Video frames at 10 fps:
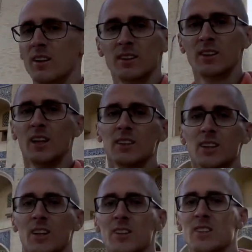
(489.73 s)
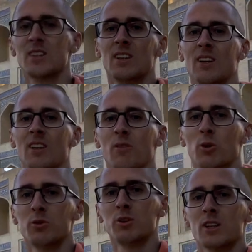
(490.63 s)
They didn't see
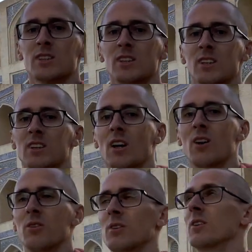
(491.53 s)
what we are seeing now.